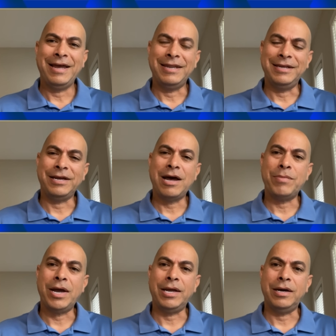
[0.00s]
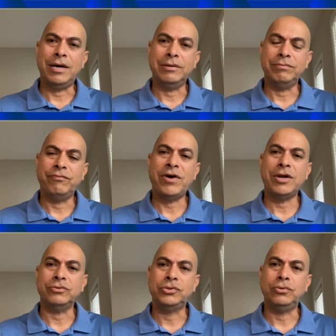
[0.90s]
And then got my
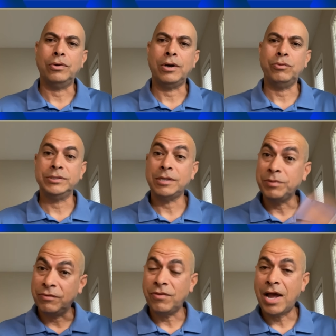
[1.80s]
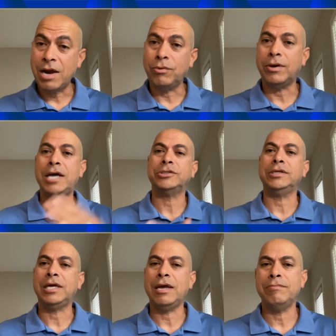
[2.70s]
final tour. Was up in the flag world actually,
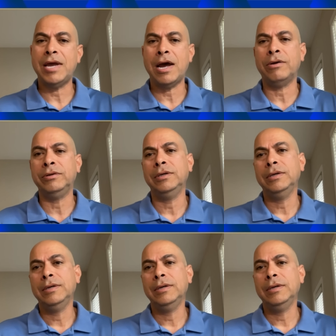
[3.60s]
and came down